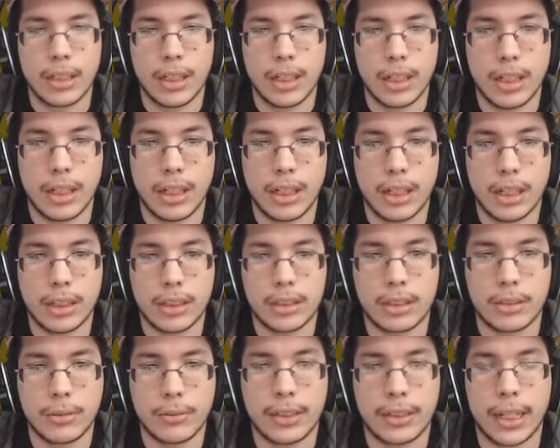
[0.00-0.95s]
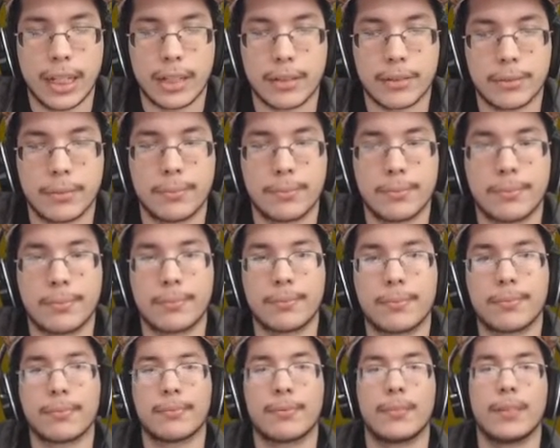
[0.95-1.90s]
Let's go attack him.
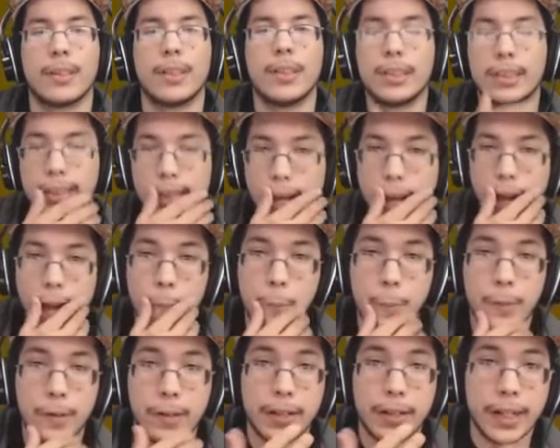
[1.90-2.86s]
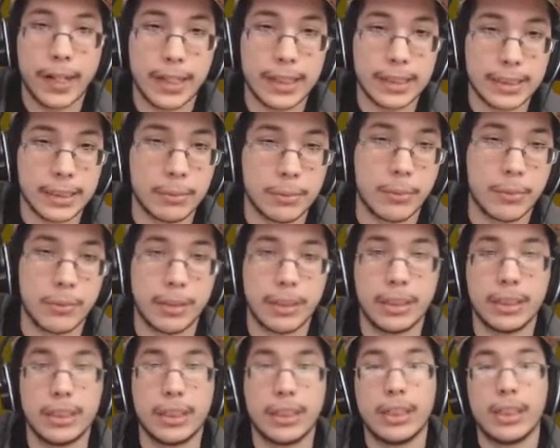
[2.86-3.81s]
A stab. We're the highest level
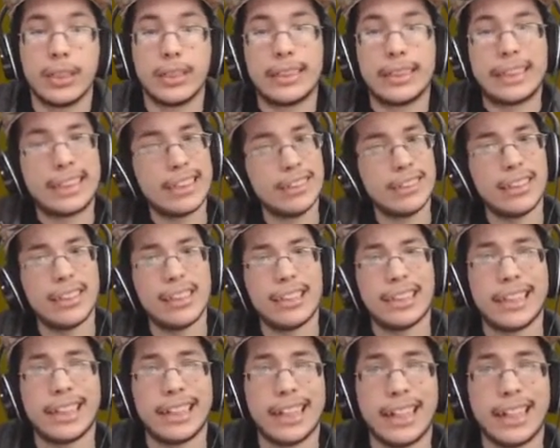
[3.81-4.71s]
1. Still didn't take it